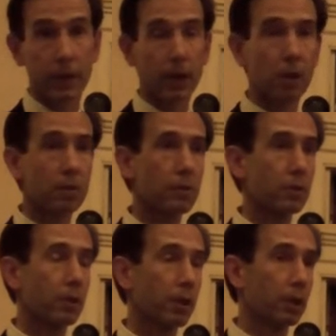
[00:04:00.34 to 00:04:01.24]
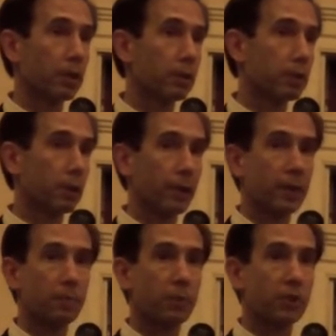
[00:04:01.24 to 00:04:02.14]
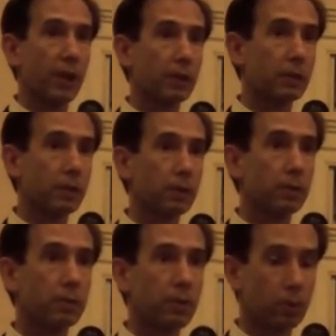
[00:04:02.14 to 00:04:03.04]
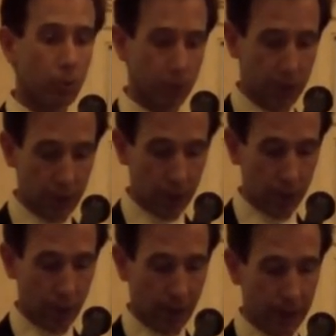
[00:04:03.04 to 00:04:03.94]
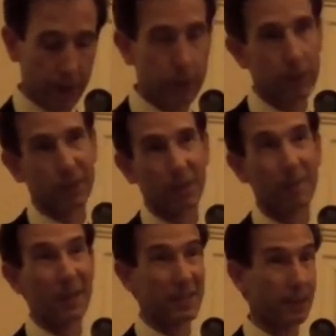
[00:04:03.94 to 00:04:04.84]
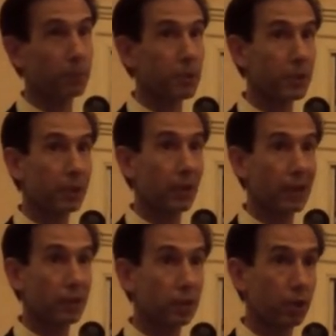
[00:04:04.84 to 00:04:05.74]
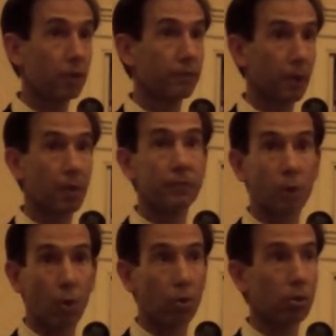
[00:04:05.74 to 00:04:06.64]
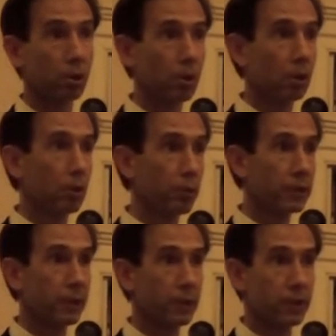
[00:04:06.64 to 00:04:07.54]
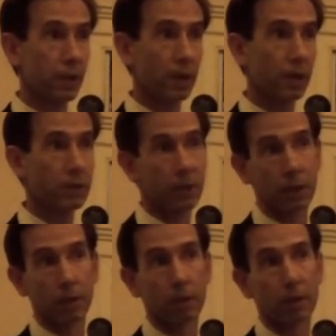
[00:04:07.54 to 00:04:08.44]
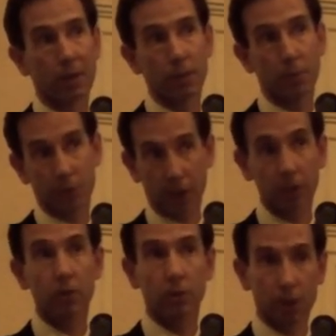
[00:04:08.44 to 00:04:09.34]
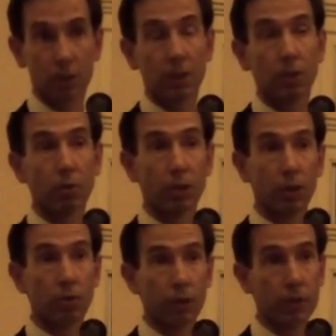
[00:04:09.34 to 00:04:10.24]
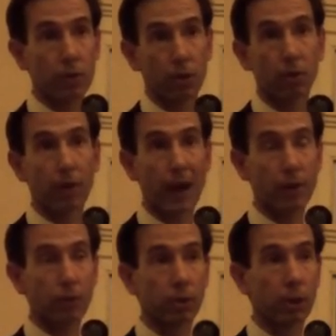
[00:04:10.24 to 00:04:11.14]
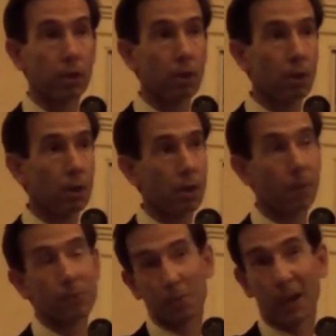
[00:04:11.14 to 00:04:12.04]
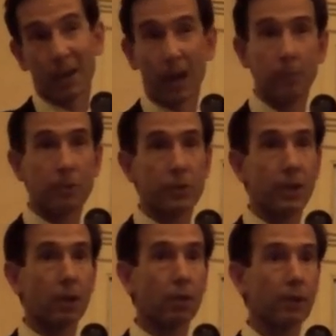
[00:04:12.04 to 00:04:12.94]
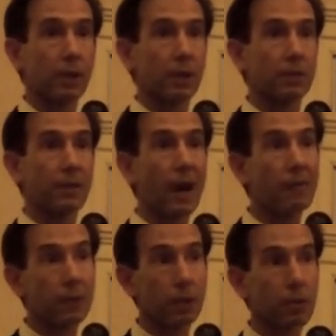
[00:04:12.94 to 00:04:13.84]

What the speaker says: sales, and that's projected to continue. That's about 7% last year of total retail sales, and that's projected to continue to increase, although gradually, up to about 9% over the next 5